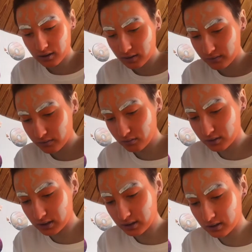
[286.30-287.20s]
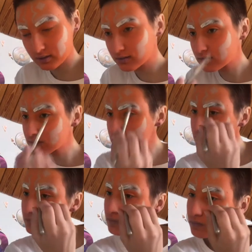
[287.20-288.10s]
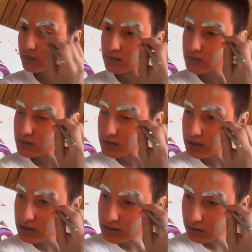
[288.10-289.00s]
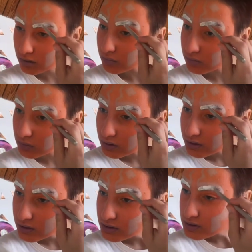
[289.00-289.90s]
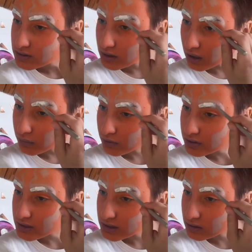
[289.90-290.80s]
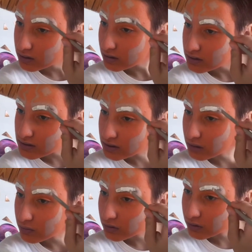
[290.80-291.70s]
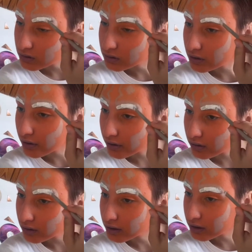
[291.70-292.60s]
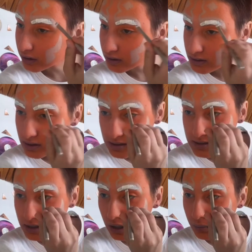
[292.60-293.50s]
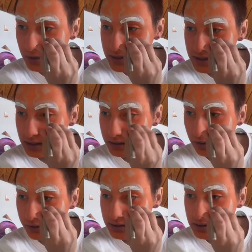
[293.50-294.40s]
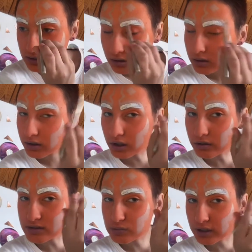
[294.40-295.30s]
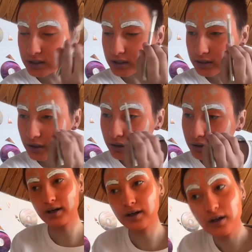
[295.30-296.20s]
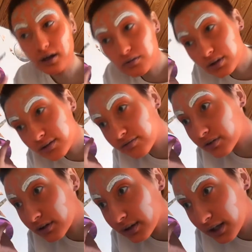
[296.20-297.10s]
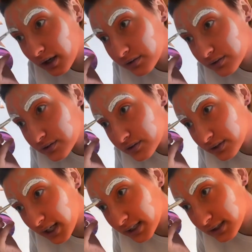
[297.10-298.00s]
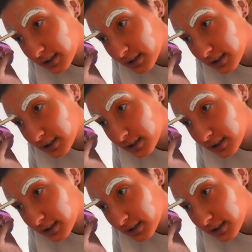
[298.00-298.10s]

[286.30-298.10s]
If you wanna see some Star Wars and not only Star Wars TikToks, here is my TikTok. I really forgot how to do that.